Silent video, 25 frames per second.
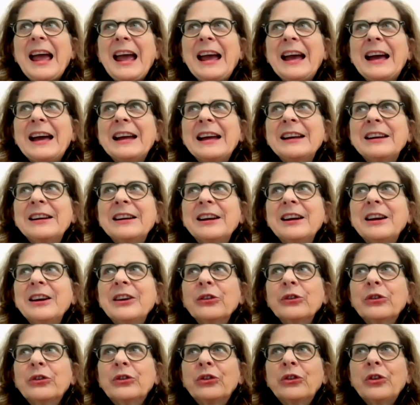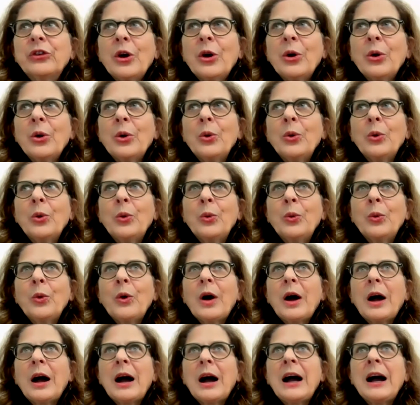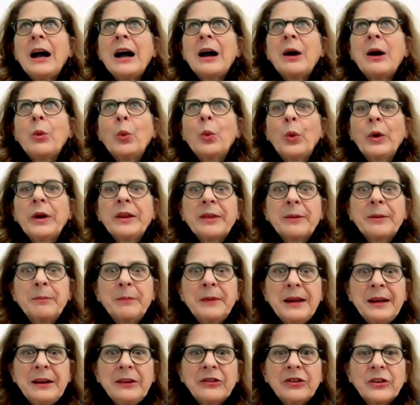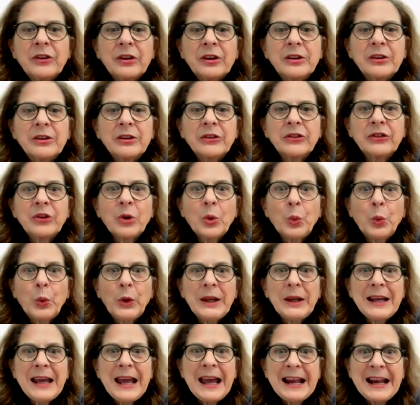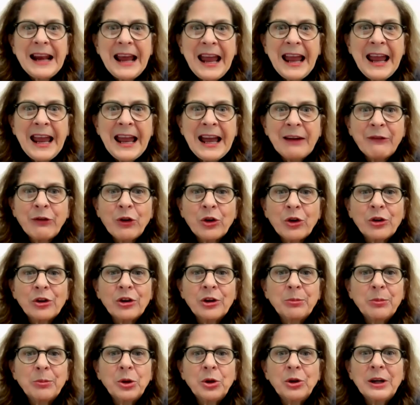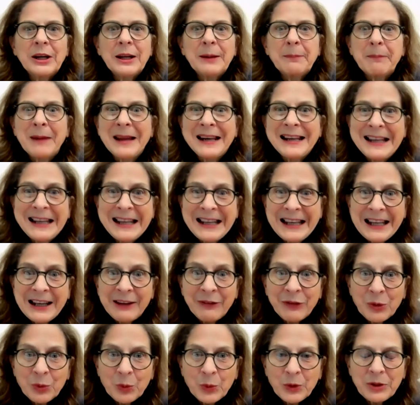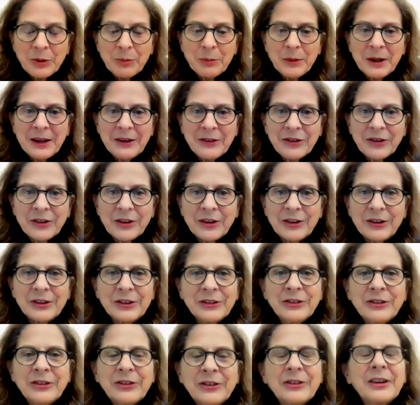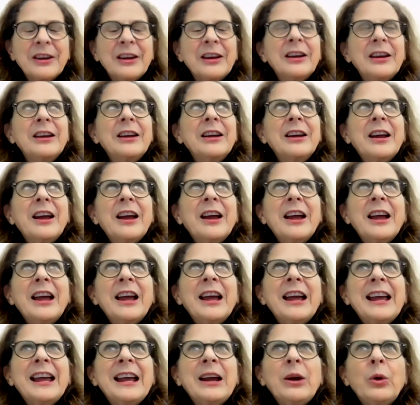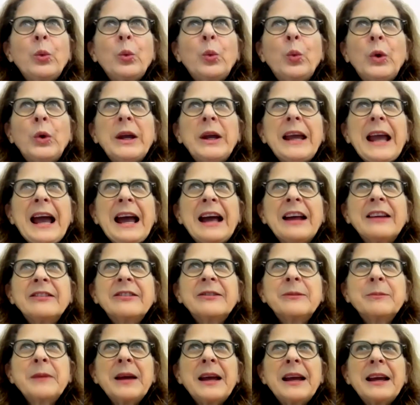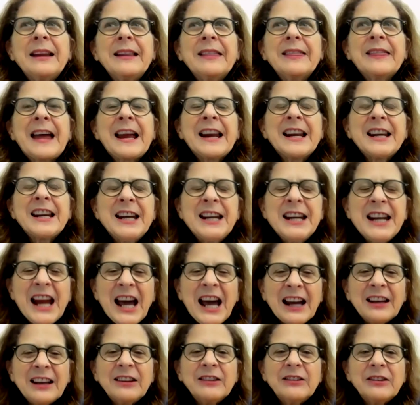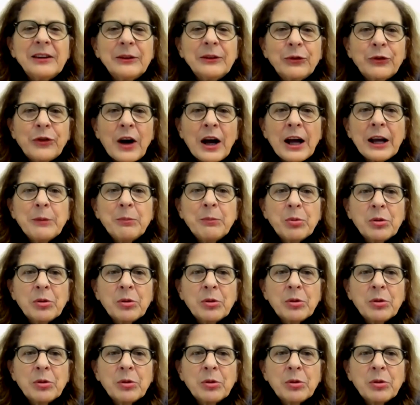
And so with measles, we can have herd immunity, but even with measles, we estimate that 95%